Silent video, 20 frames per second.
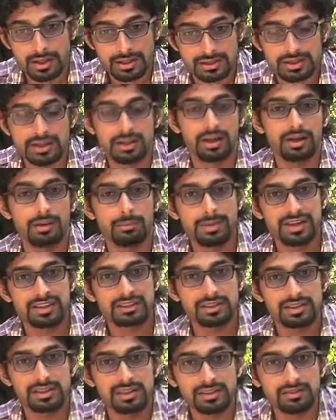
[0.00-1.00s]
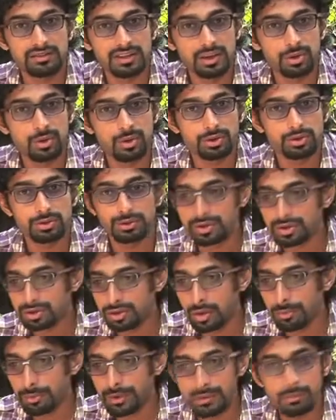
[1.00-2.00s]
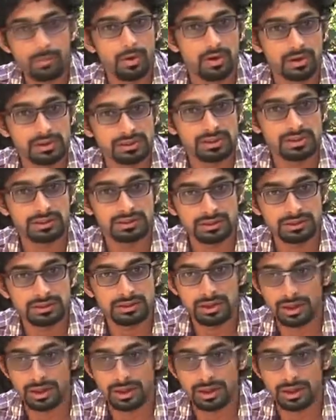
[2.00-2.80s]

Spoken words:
See, basically we go to the shopping malls and